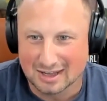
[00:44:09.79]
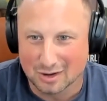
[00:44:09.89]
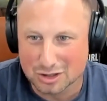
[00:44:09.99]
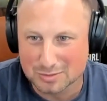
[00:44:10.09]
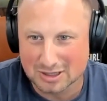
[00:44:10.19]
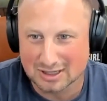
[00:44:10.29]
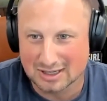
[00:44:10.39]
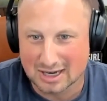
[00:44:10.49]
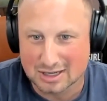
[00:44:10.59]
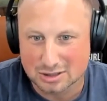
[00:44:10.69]
ultimately
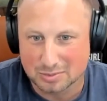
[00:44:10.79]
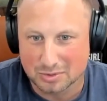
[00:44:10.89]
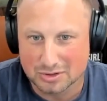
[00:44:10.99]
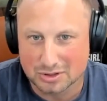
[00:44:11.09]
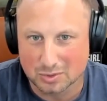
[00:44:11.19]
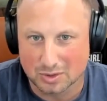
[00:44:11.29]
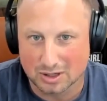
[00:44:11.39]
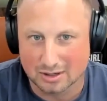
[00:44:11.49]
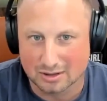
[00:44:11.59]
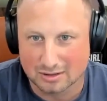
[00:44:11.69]
it got to a point to
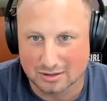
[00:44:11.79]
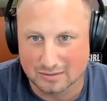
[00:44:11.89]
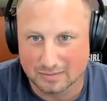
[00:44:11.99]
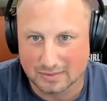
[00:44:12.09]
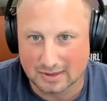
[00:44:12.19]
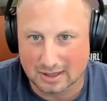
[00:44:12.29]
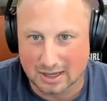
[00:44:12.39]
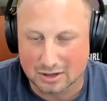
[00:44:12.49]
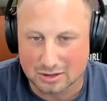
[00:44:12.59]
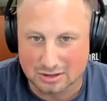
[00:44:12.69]
where
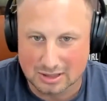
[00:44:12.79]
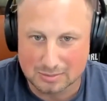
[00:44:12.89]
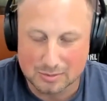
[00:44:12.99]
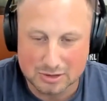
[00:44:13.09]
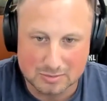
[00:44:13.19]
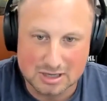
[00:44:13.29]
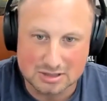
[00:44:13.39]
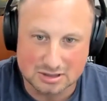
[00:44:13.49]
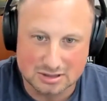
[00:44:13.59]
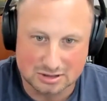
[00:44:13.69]
I couldn't keep up with the
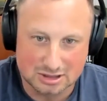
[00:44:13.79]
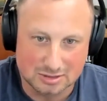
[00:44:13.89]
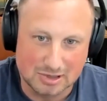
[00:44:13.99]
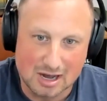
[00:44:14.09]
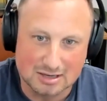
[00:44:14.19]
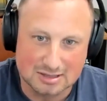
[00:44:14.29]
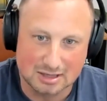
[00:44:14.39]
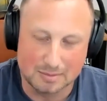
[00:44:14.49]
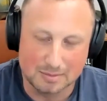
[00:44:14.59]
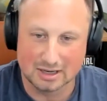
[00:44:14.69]
messages, just to be honest.
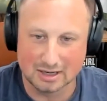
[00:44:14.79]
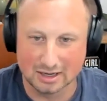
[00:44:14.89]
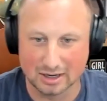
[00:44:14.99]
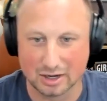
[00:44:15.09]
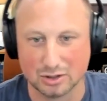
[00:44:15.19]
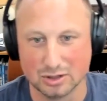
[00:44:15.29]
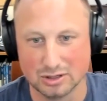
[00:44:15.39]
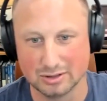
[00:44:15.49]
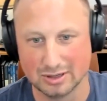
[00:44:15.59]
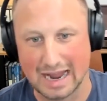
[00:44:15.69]
I mean, I
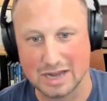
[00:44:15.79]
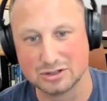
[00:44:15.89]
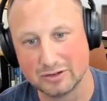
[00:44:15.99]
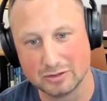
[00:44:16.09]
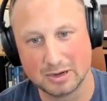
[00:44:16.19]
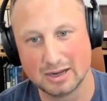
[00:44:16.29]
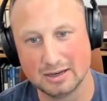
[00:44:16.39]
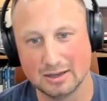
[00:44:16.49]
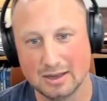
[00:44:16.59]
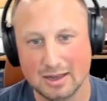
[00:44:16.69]
couldn't answer
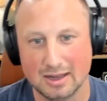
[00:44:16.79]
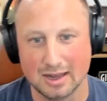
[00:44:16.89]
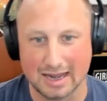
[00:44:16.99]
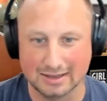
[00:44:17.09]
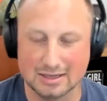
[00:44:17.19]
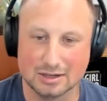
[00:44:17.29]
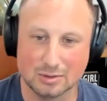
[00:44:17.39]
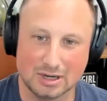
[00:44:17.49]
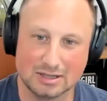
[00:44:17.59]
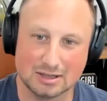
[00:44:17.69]
everybody. I needed a
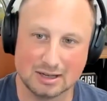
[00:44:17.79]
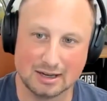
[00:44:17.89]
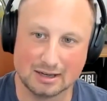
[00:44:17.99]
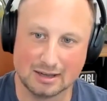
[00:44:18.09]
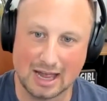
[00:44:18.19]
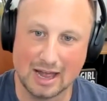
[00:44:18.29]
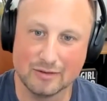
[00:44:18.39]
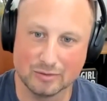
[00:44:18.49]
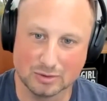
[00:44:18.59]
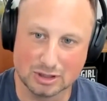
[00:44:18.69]
way to like
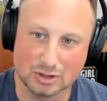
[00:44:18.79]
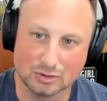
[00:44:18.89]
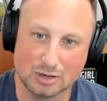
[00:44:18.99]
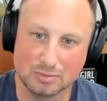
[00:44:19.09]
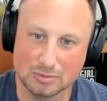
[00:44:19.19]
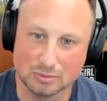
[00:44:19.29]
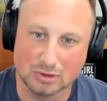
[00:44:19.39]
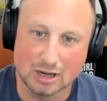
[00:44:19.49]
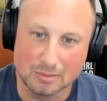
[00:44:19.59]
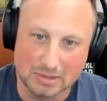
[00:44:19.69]
have really great people
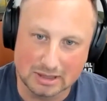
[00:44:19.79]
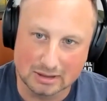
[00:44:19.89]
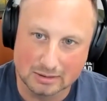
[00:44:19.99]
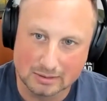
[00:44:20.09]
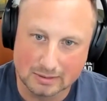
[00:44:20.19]
help me